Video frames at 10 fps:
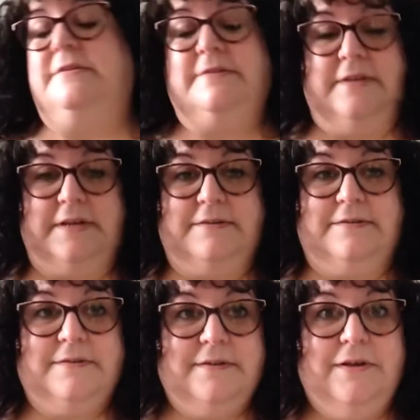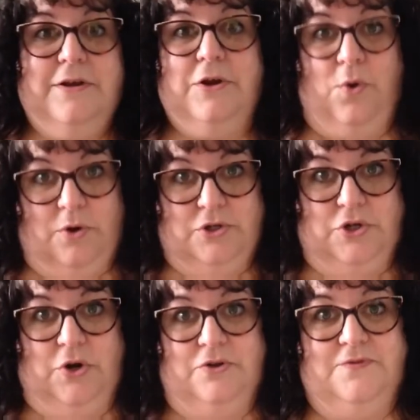6 quart
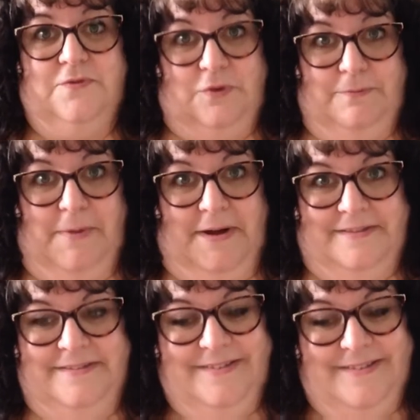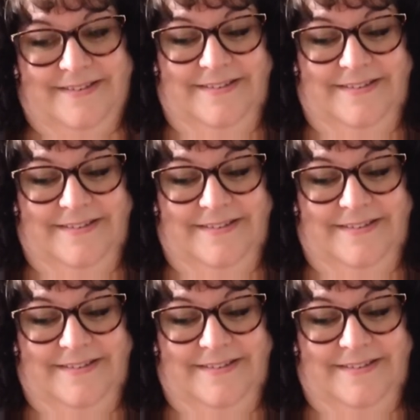jars full of buttons.